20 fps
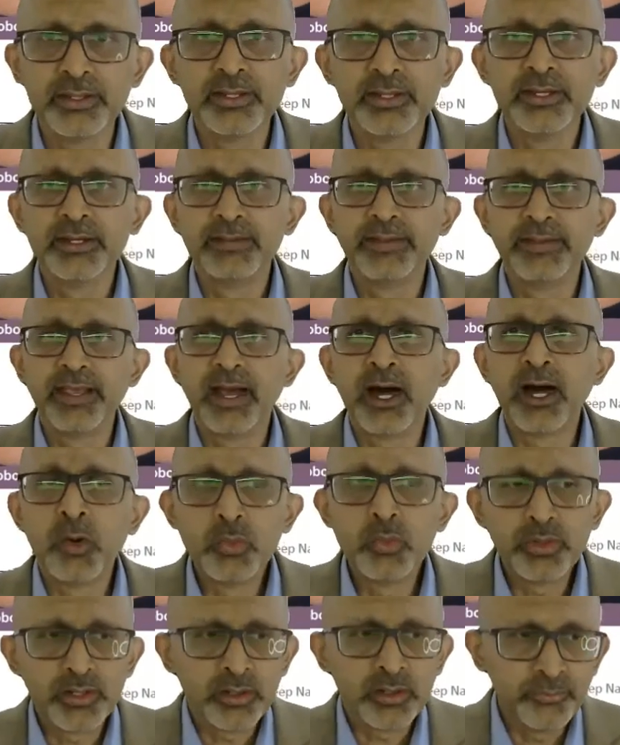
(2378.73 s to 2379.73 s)
The
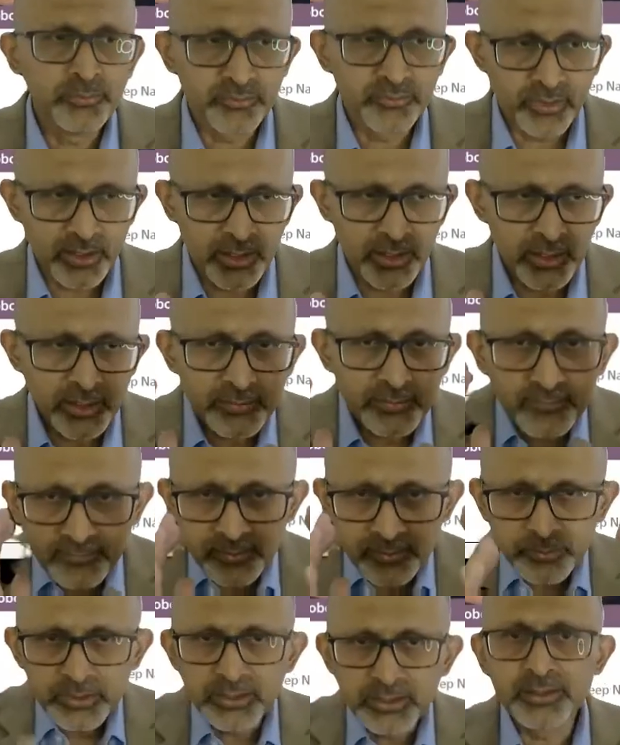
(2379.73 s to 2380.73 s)
outcomes are
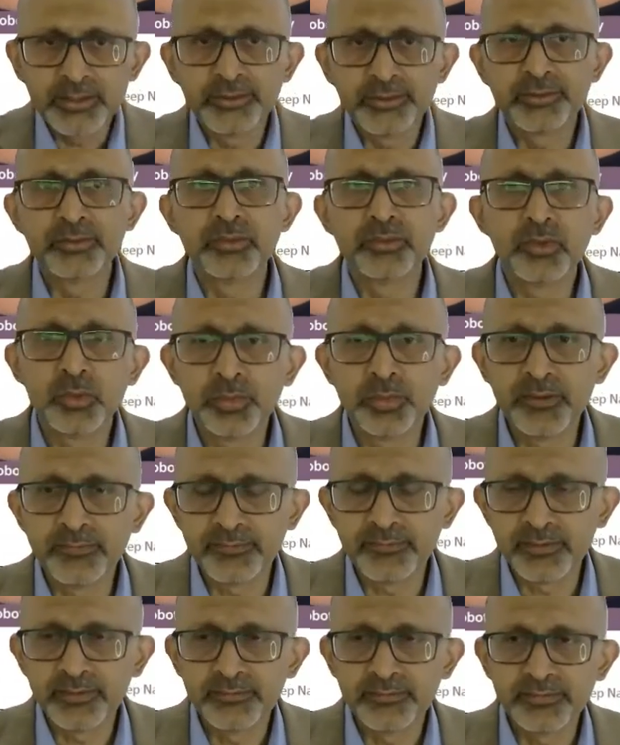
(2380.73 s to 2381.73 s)
similar to open
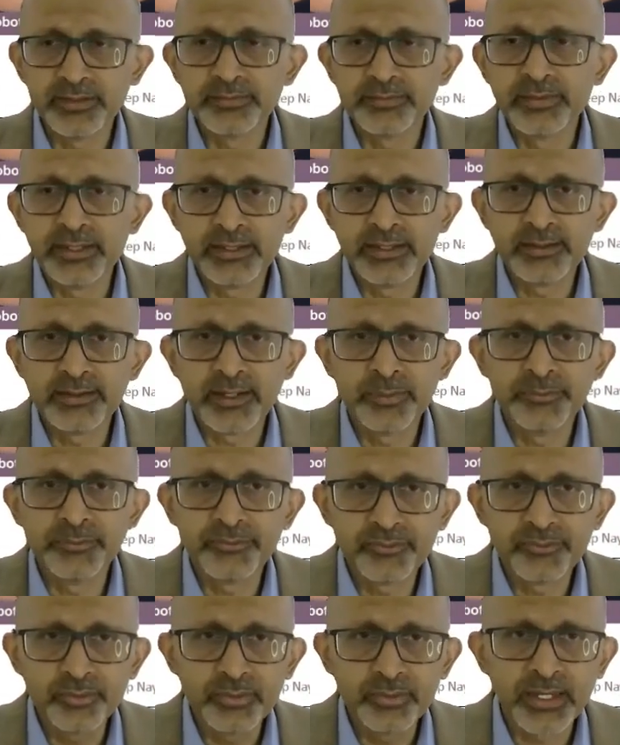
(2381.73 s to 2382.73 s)
surgery when it comes to
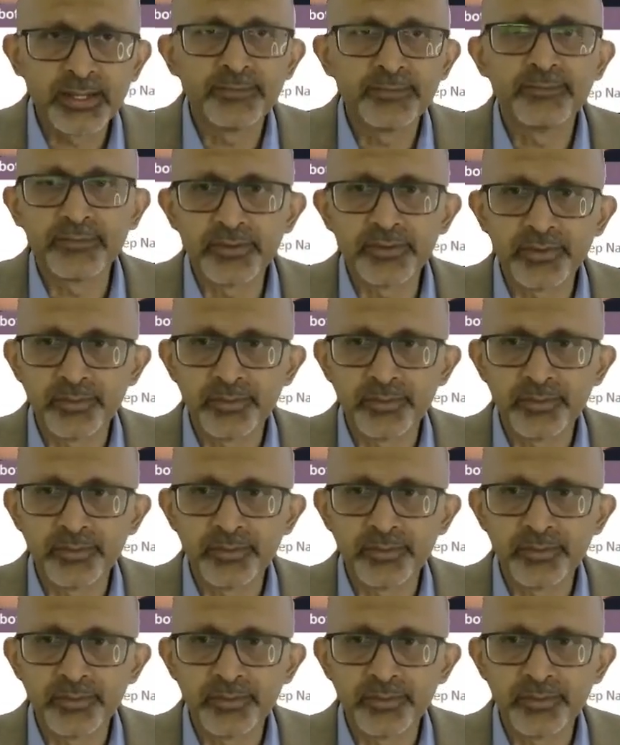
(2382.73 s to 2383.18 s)
cancer.